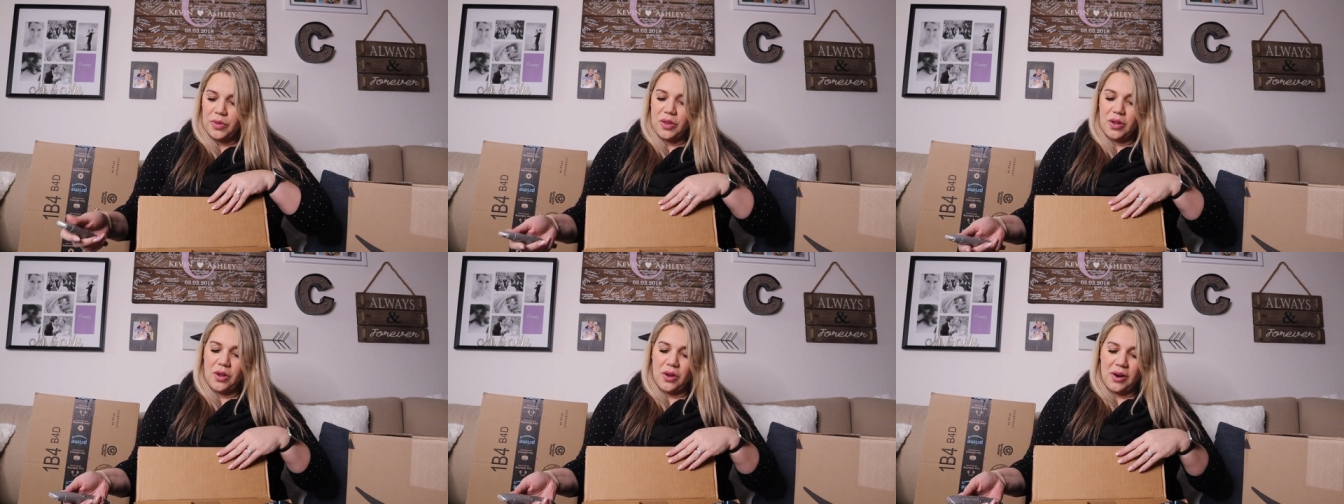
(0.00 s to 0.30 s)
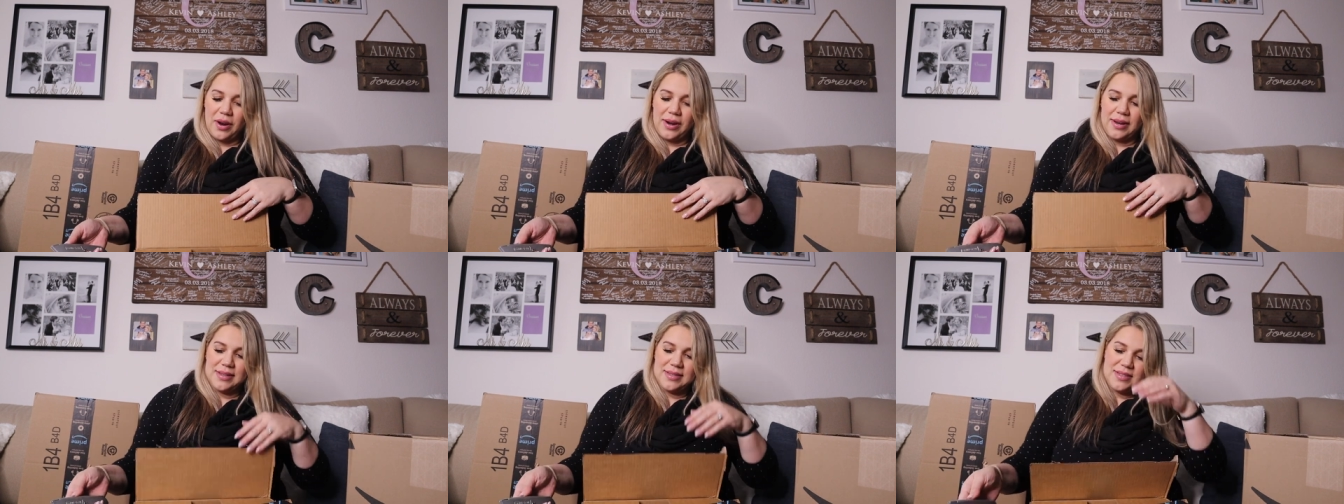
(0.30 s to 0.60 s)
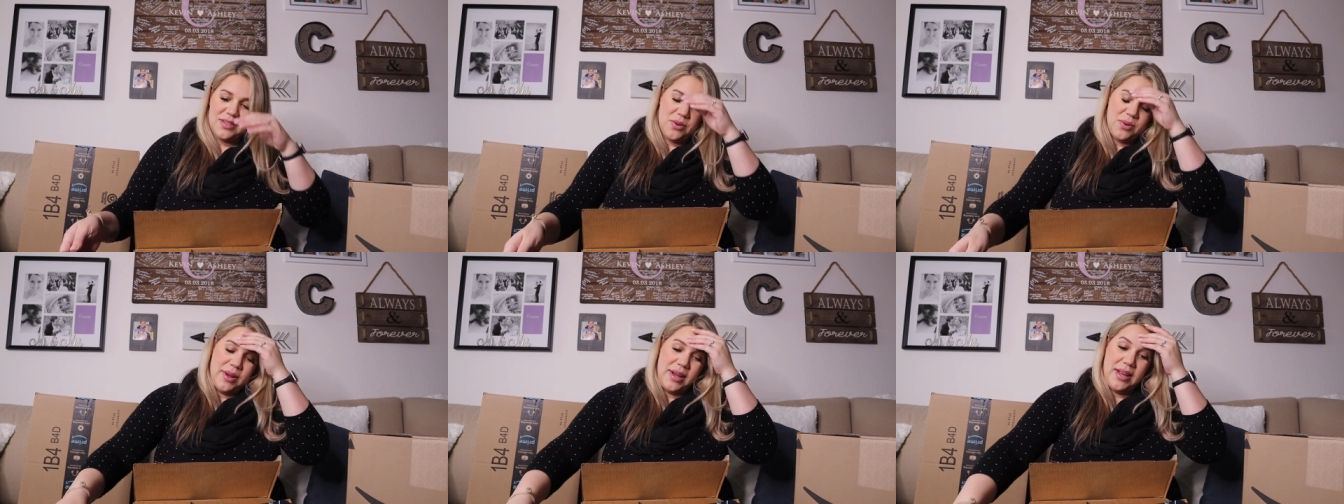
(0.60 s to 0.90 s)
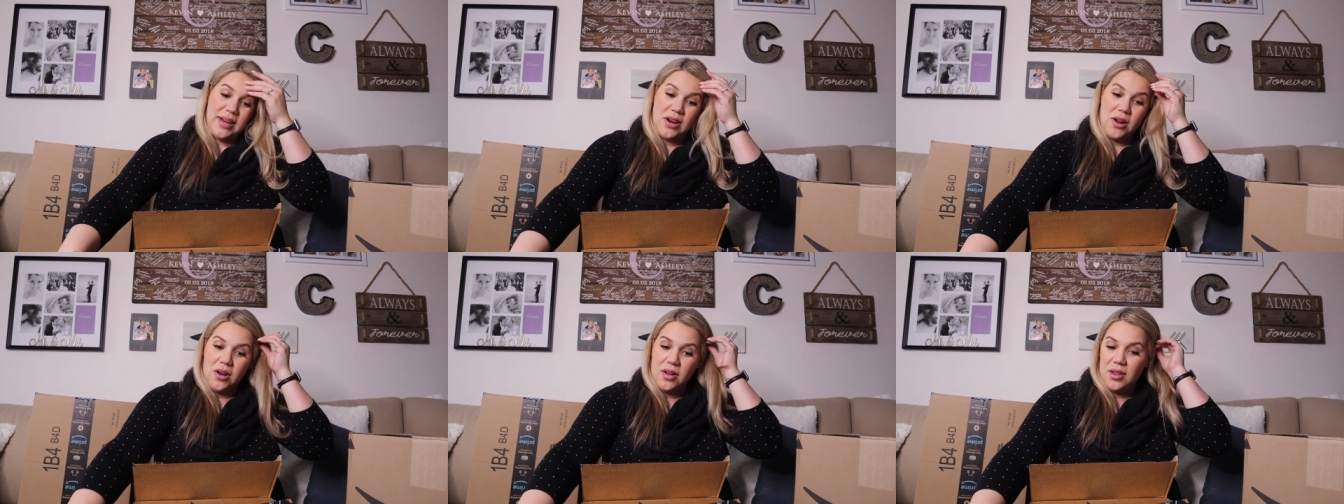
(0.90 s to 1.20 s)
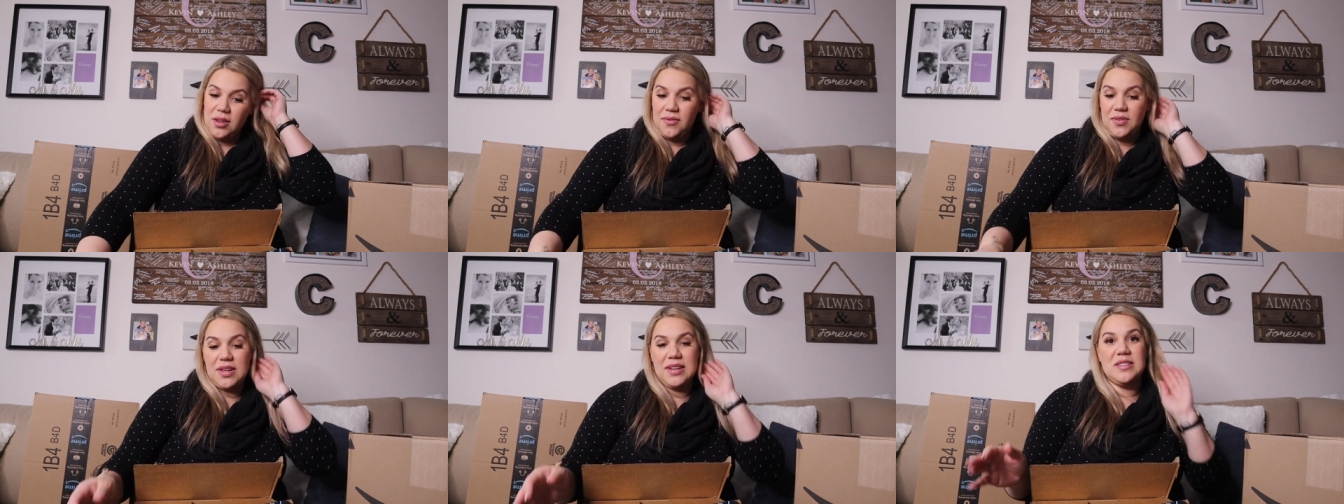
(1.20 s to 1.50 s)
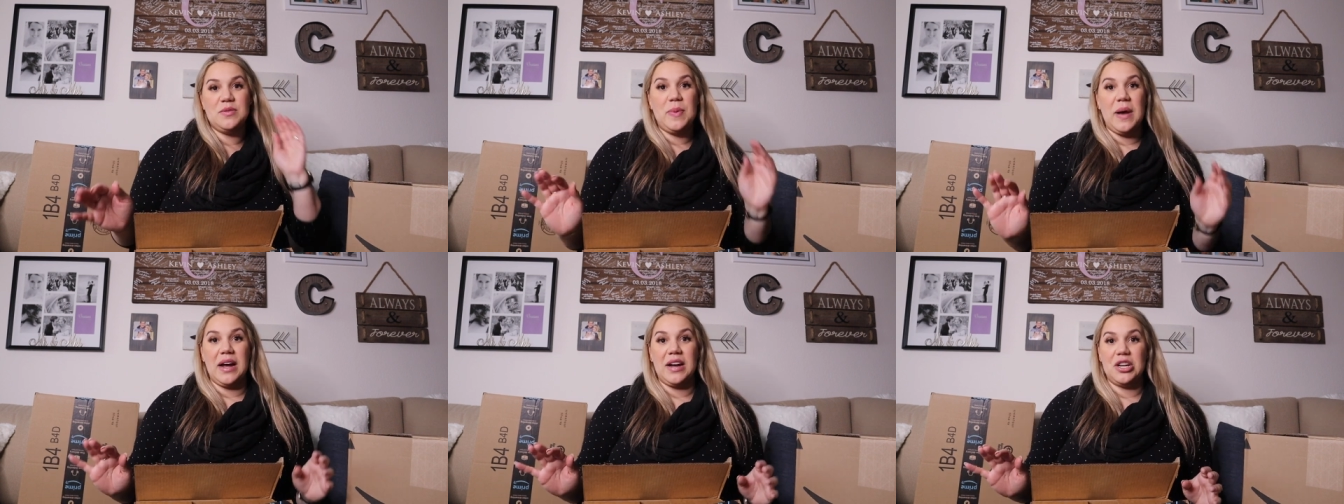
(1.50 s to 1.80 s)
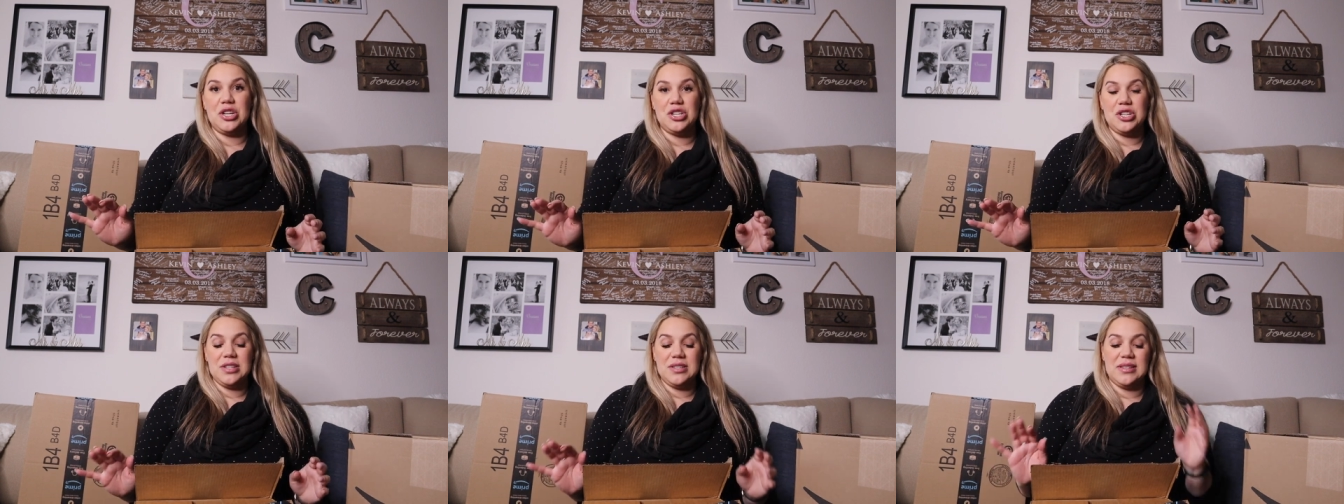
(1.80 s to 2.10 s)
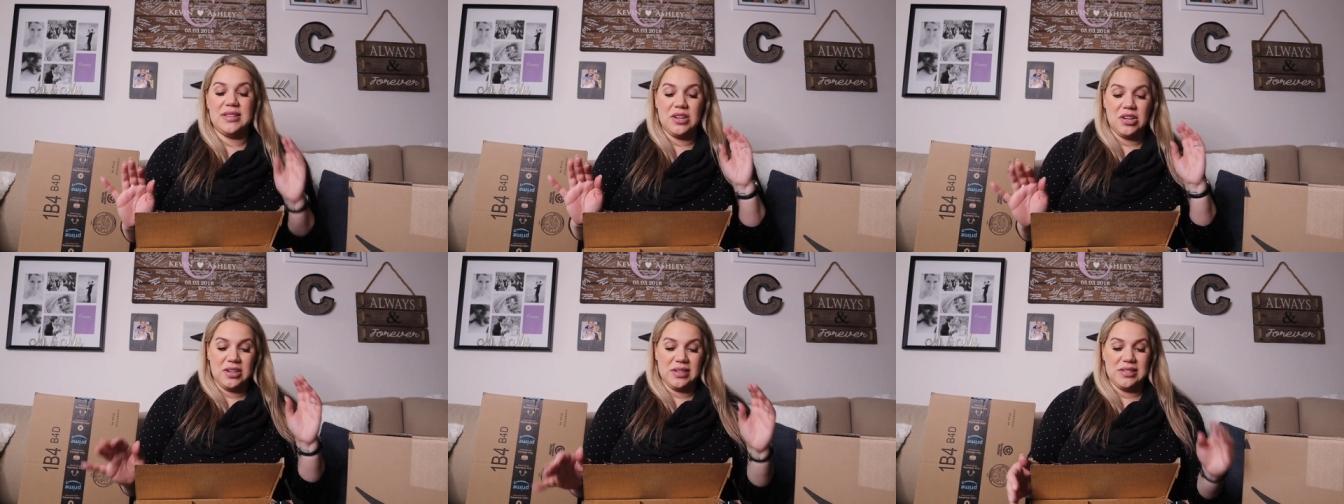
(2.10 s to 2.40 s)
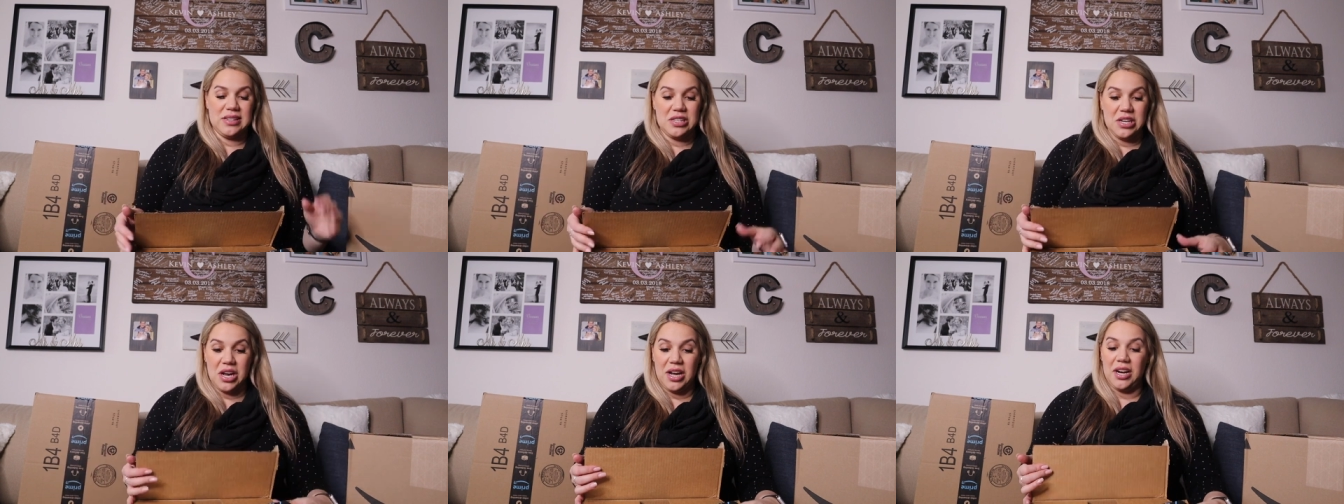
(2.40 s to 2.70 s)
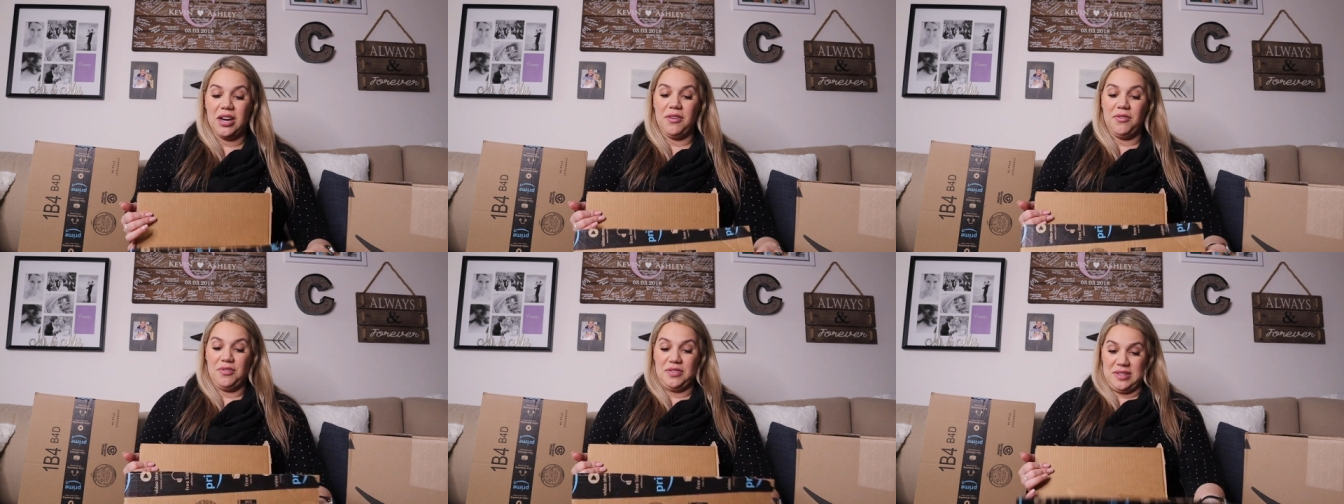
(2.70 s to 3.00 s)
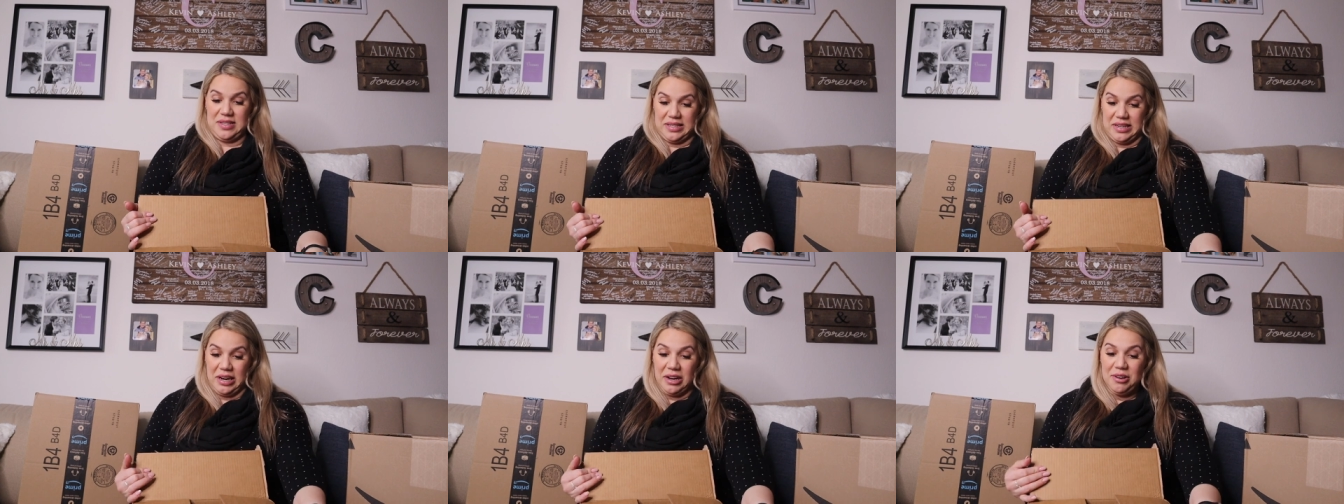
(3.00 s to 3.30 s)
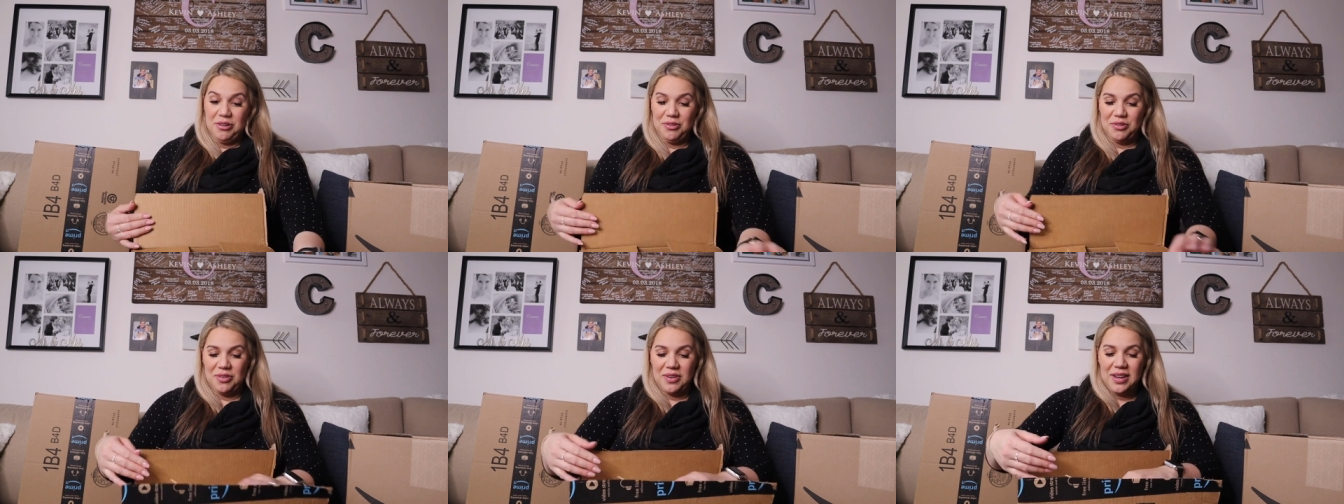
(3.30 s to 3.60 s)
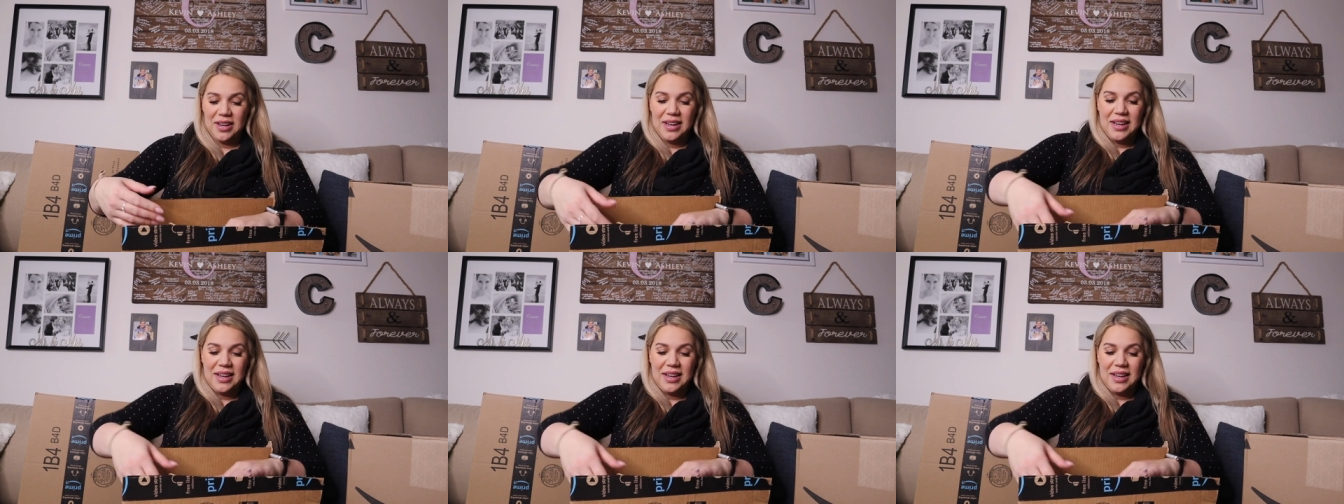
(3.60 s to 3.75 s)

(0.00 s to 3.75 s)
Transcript: All right, so in all of these packages, there is a ton of stuff.